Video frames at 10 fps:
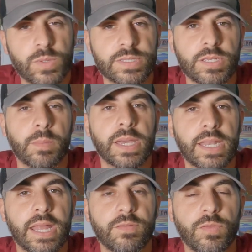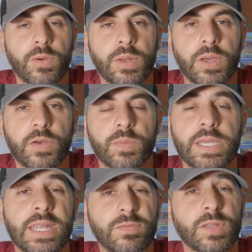ones that you might not have thought of, but you
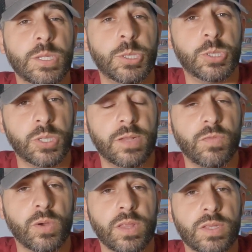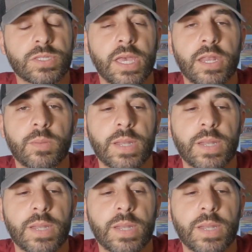definitely should have thought of this item,